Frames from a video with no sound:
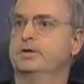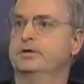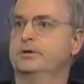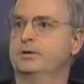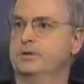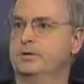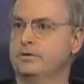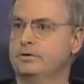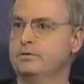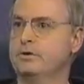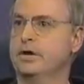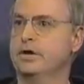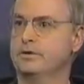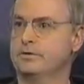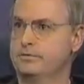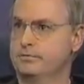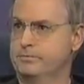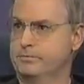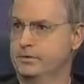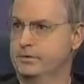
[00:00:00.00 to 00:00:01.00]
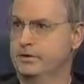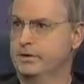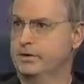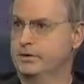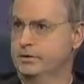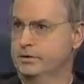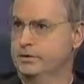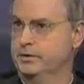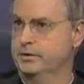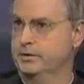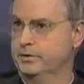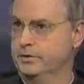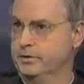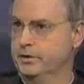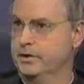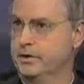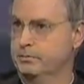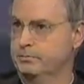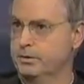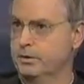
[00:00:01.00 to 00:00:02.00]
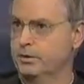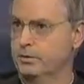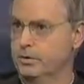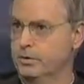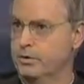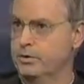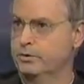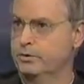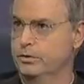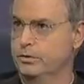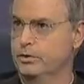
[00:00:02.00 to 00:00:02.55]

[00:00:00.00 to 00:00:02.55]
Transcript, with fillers: then you have uh, come a long,